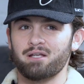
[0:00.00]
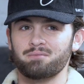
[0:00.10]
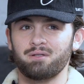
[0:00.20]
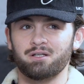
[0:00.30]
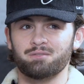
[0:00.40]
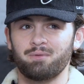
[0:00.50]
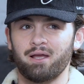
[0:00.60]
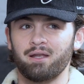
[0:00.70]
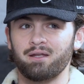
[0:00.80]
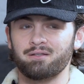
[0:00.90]
asks me to
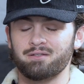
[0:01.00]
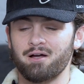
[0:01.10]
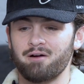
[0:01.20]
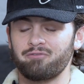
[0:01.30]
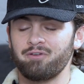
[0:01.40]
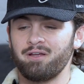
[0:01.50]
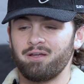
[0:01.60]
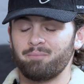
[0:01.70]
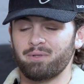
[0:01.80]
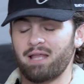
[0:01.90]
explain it, it's tough,
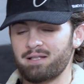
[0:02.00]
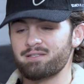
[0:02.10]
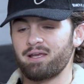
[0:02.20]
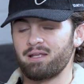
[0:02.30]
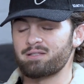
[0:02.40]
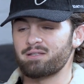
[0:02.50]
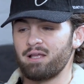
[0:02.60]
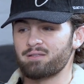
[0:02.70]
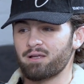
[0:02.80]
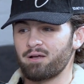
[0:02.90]
but that's it.
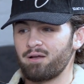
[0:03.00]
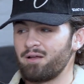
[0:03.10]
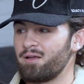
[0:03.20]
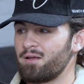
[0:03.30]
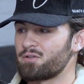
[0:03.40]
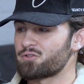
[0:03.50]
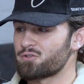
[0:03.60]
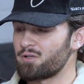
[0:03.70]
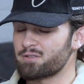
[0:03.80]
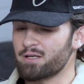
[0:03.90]
It's like
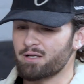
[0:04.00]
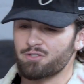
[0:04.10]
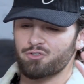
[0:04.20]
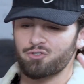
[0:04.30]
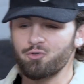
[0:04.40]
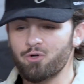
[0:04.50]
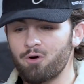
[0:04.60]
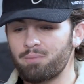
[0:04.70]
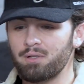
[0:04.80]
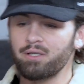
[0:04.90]
a
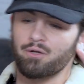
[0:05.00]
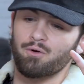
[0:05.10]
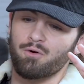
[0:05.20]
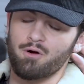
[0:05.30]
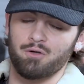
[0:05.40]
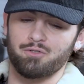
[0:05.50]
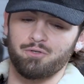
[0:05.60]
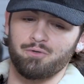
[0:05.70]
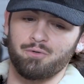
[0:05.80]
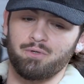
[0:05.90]
pseudo political
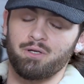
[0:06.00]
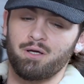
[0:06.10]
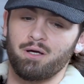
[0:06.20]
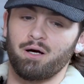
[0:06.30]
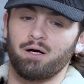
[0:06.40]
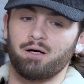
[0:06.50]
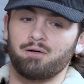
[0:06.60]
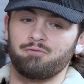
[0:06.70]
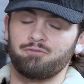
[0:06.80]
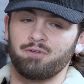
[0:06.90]
cartoon
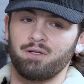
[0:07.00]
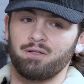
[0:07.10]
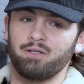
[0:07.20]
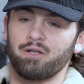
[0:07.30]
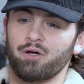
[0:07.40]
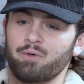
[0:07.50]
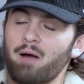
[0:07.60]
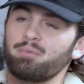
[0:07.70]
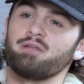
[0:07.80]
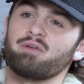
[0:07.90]
of, you know,
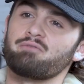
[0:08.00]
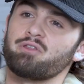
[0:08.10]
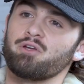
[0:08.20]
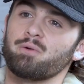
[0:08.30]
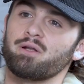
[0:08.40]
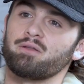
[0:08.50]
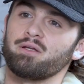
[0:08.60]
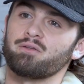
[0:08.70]
not believing everything you read on the